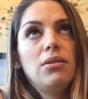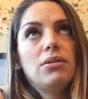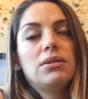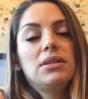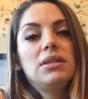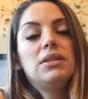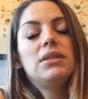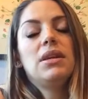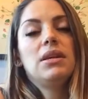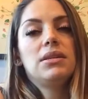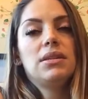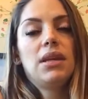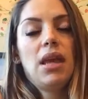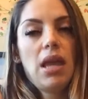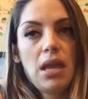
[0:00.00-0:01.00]
know, as easy
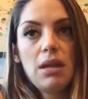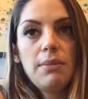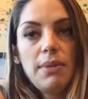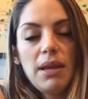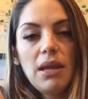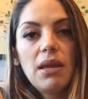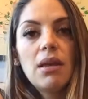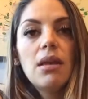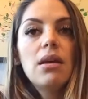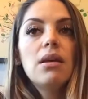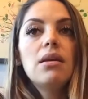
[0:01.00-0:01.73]
as it can be.